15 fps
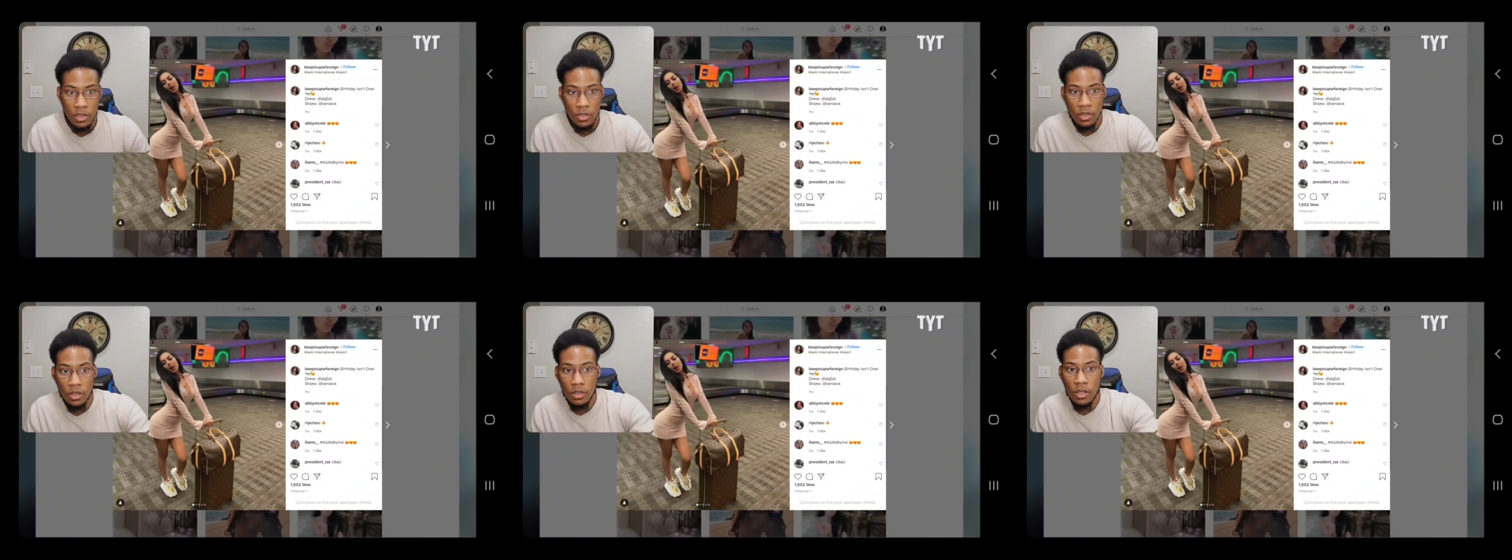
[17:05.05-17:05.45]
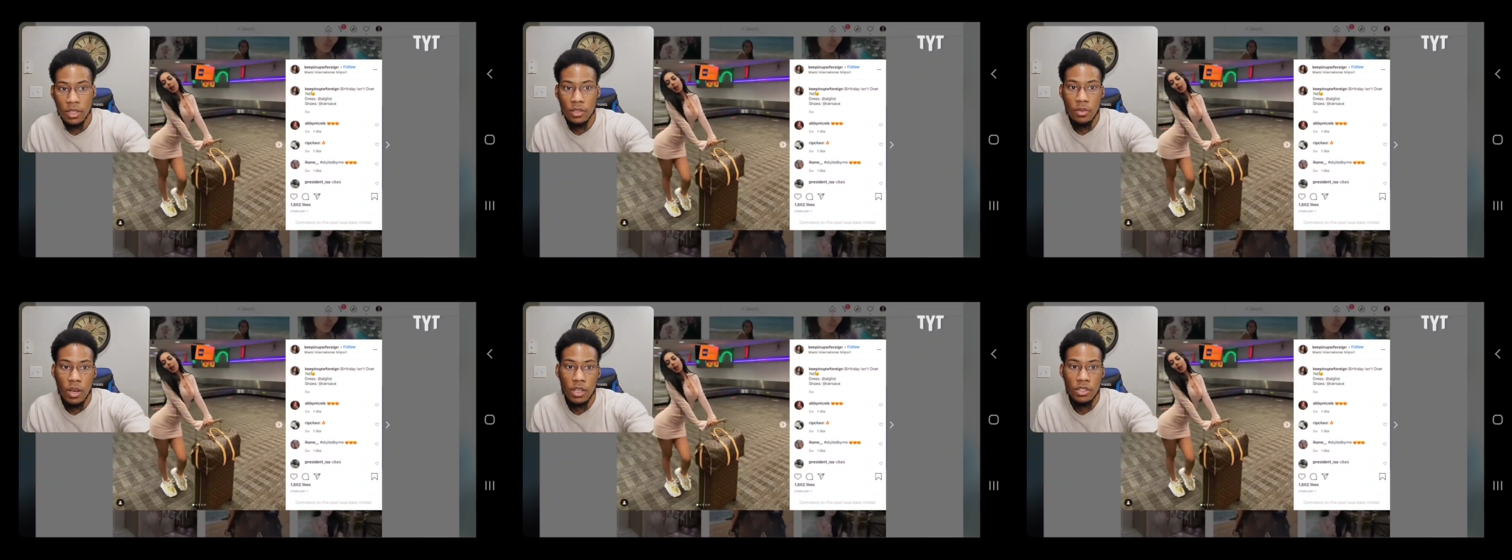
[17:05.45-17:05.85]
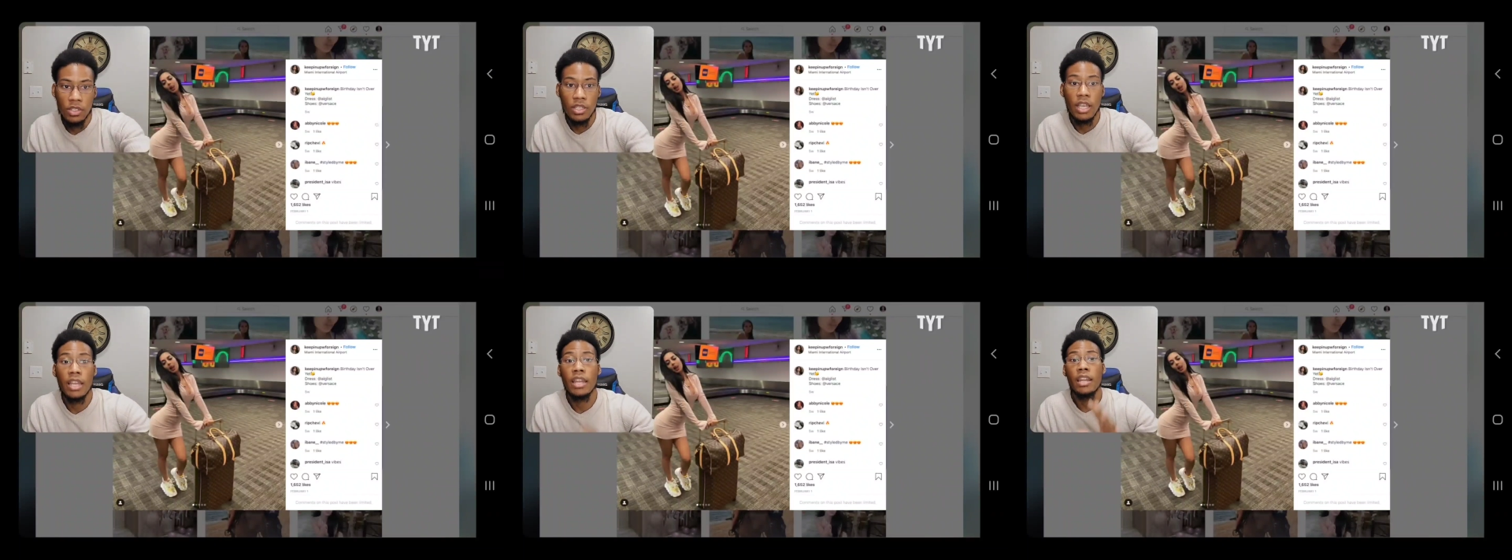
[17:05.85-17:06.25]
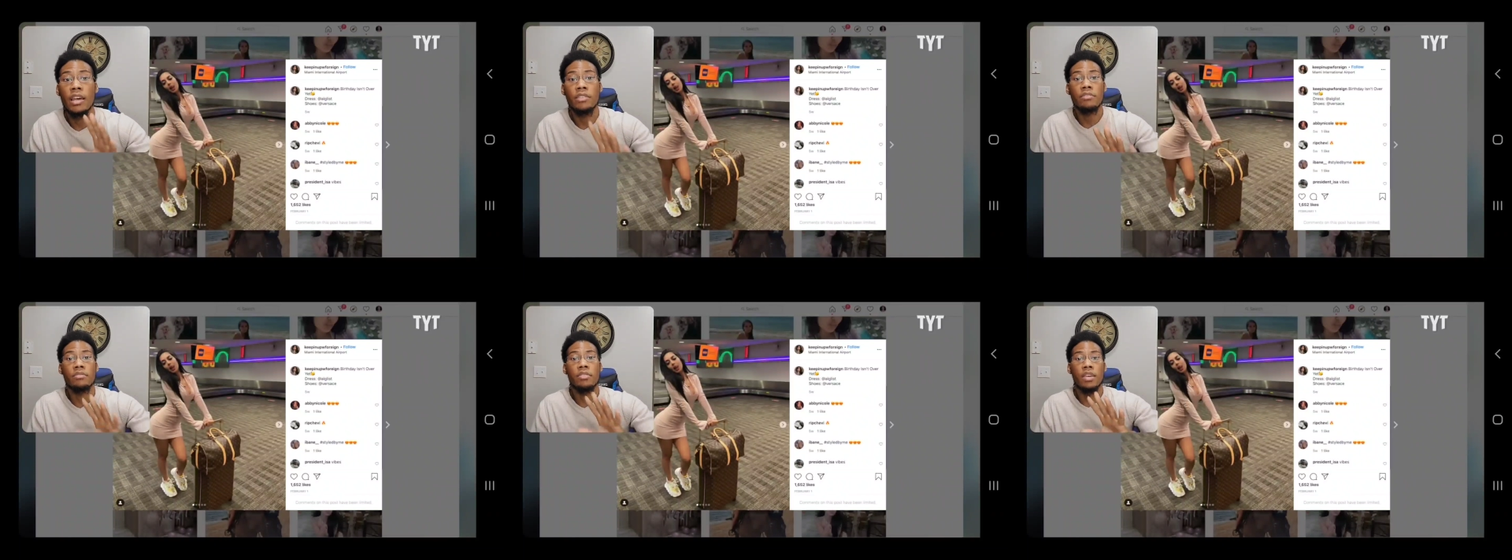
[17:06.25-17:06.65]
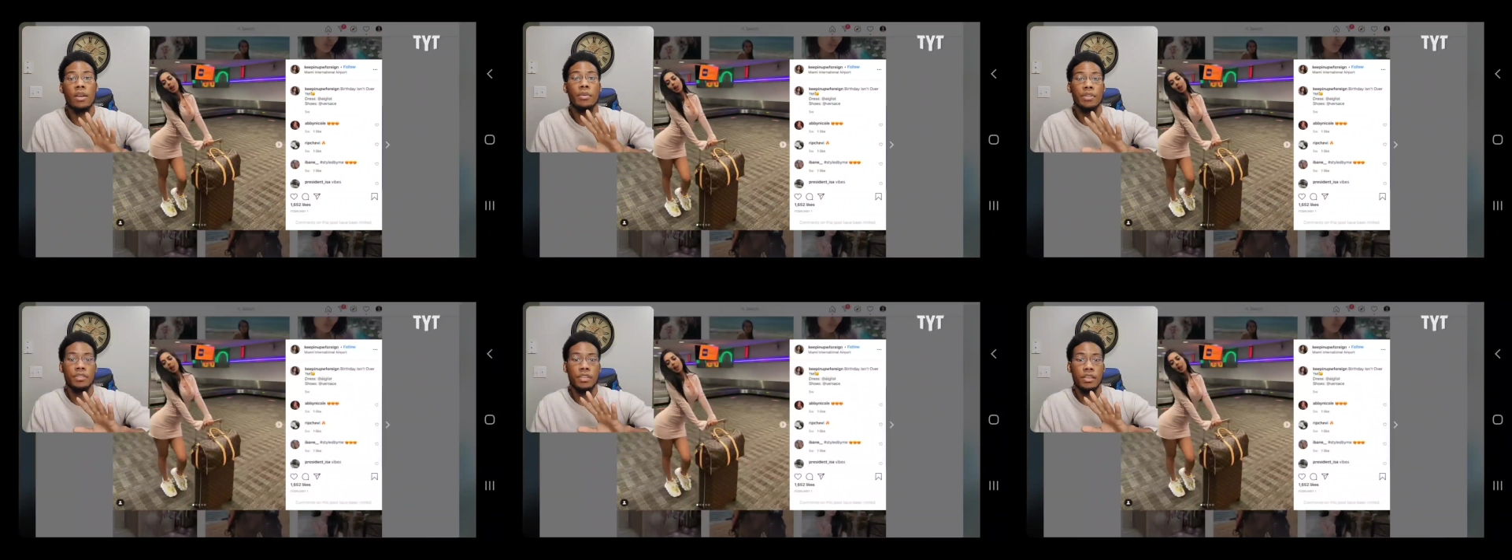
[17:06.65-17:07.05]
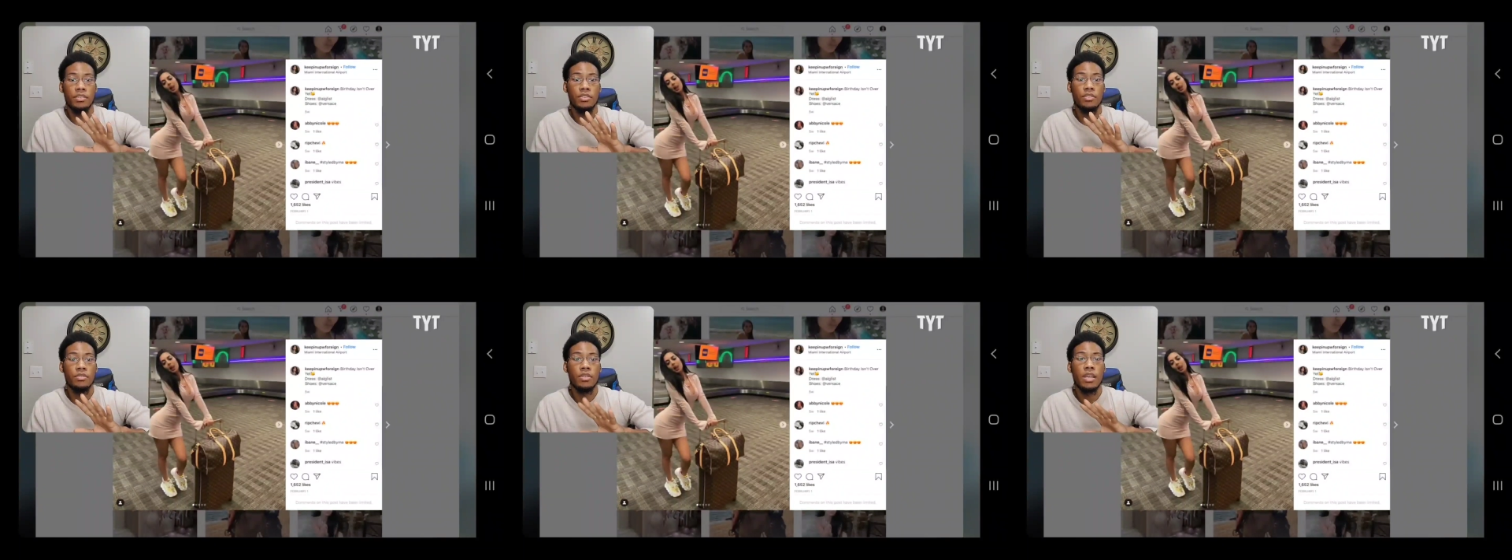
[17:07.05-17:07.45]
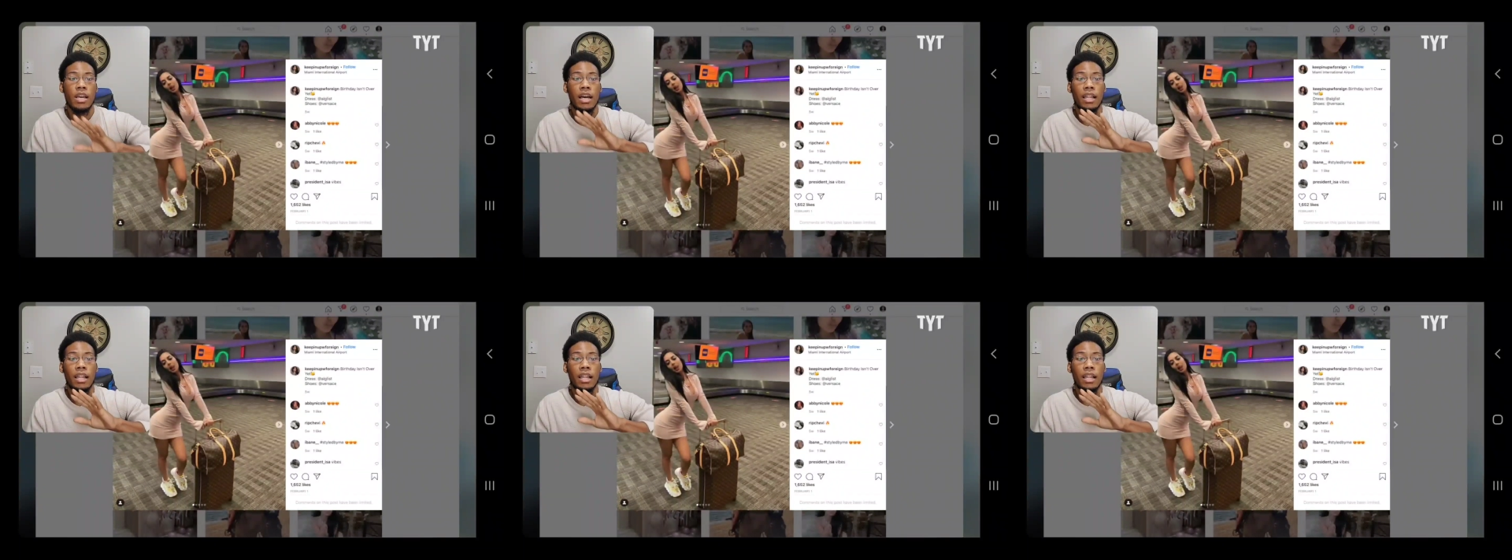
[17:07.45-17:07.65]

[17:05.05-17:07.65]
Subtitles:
So let's watch this. And another thing I want to say too,